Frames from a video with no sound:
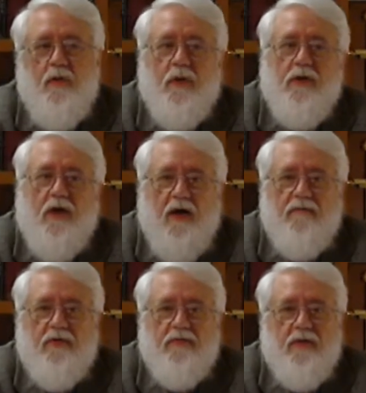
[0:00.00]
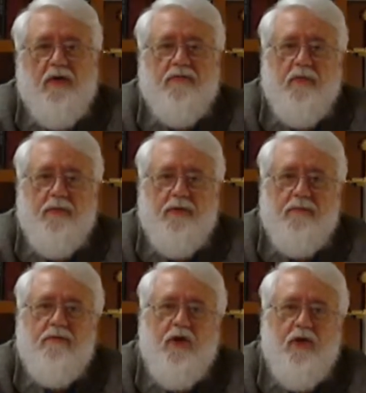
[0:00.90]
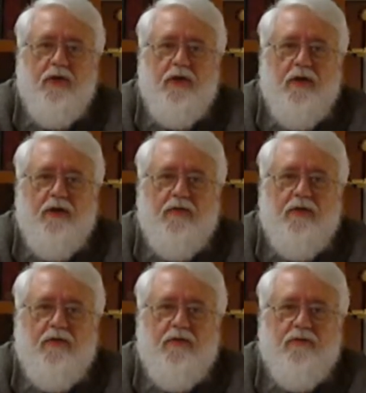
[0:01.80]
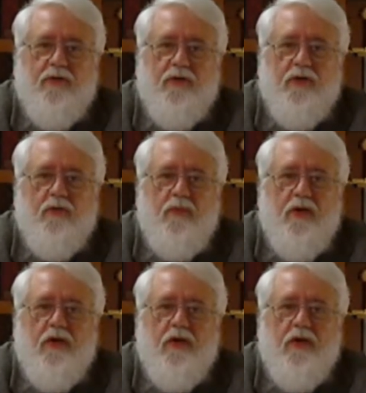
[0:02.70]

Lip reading: Well, obviously, as I've been talking about in this video,